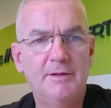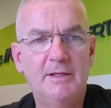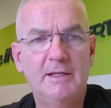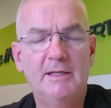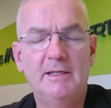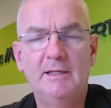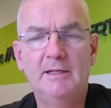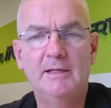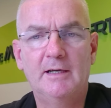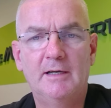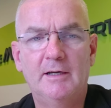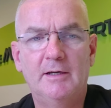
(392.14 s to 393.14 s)
The
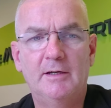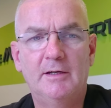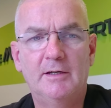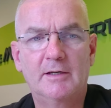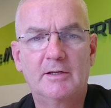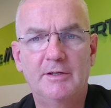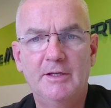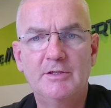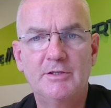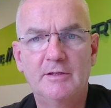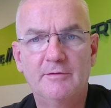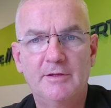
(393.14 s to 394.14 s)

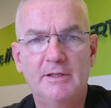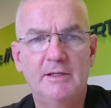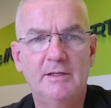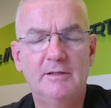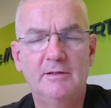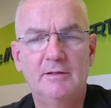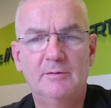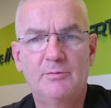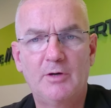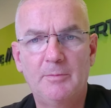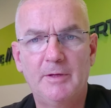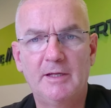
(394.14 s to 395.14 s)
condition of the
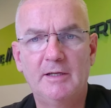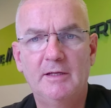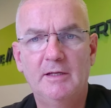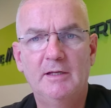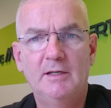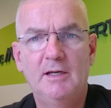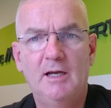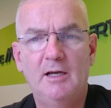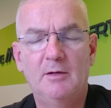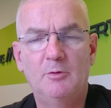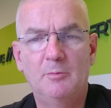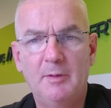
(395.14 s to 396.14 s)
property
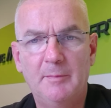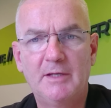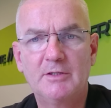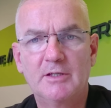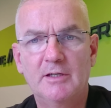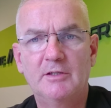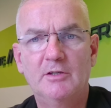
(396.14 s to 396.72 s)
will be mentioned.